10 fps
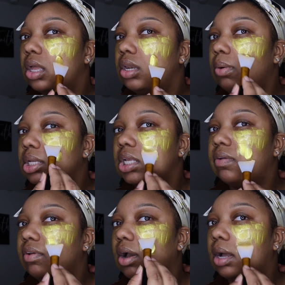don't want to say
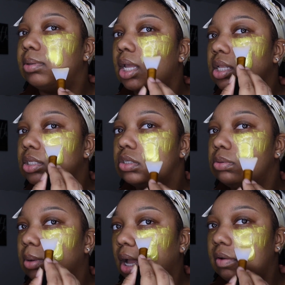I feel obligated
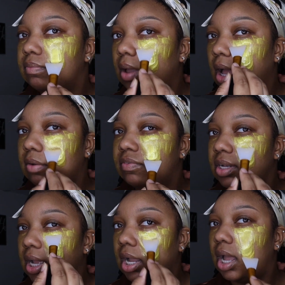to, but I
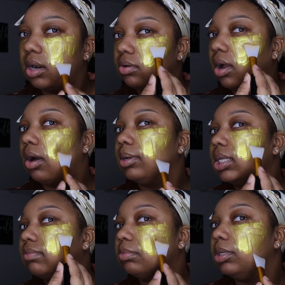feel like, I don't know, I always
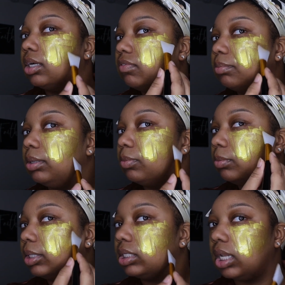have to be there for people,
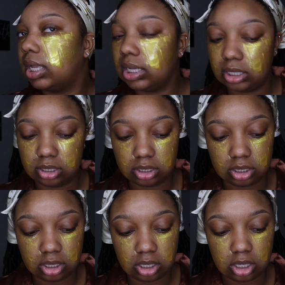but it's like
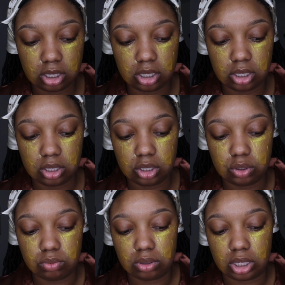
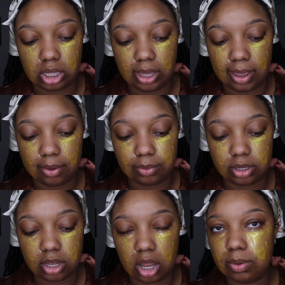you can't
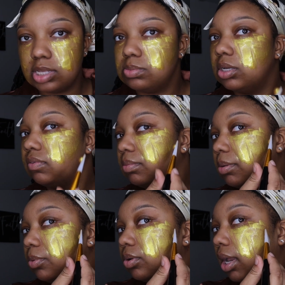really always be there for
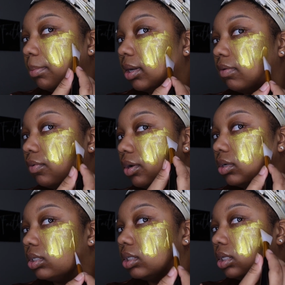people. You got to be there for
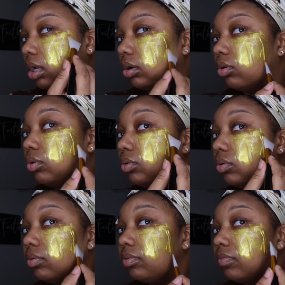yourself,